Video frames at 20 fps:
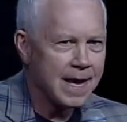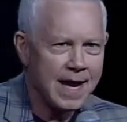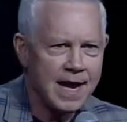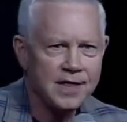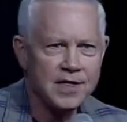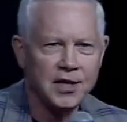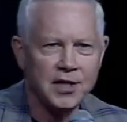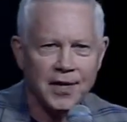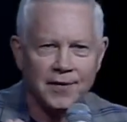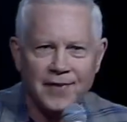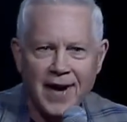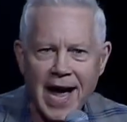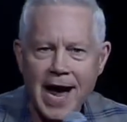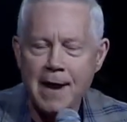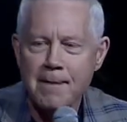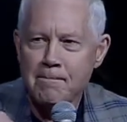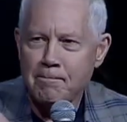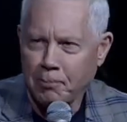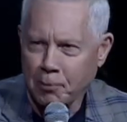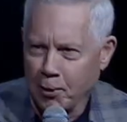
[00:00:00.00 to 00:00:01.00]
in the
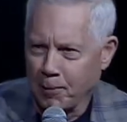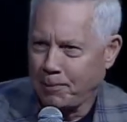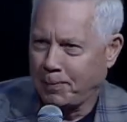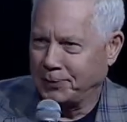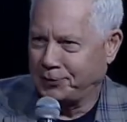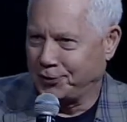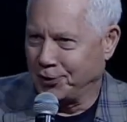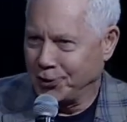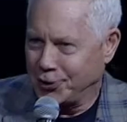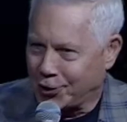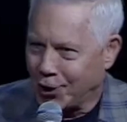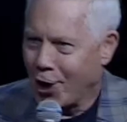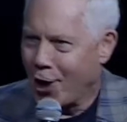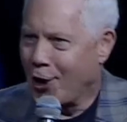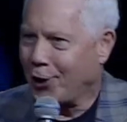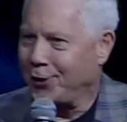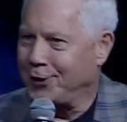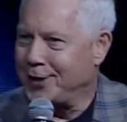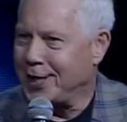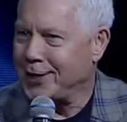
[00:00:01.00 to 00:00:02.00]
divine purpose and
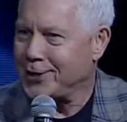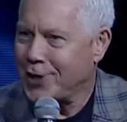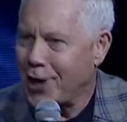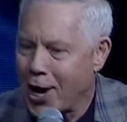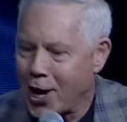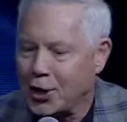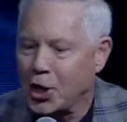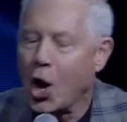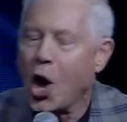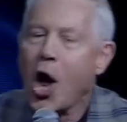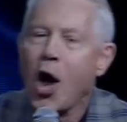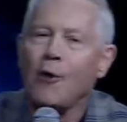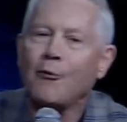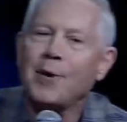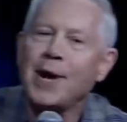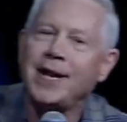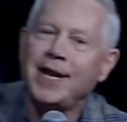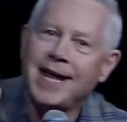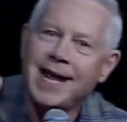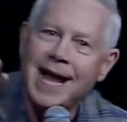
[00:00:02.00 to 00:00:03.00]
calling that God
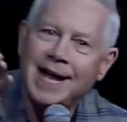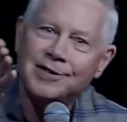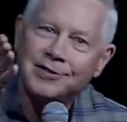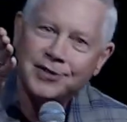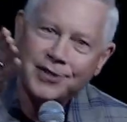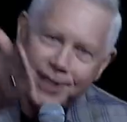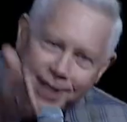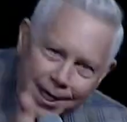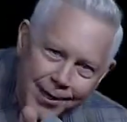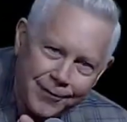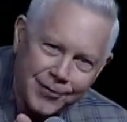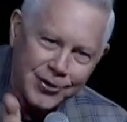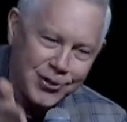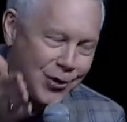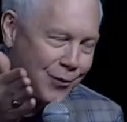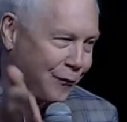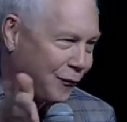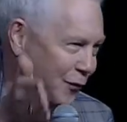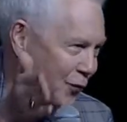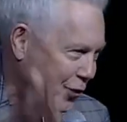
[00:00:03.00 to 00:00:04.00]
already has given
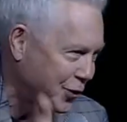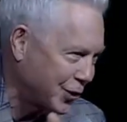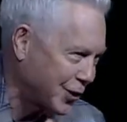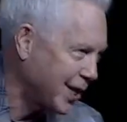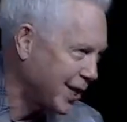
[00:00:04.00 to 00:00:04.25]
you for your